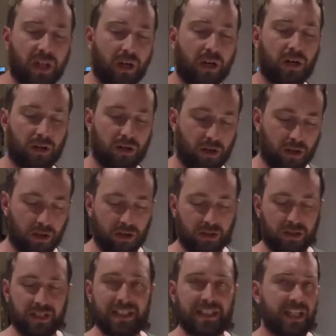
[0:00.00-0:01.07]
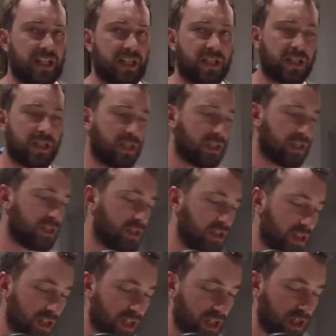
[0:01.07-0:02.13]
are on day
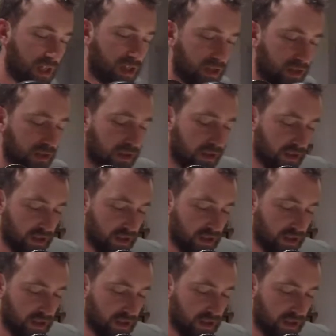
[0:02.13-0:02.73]
16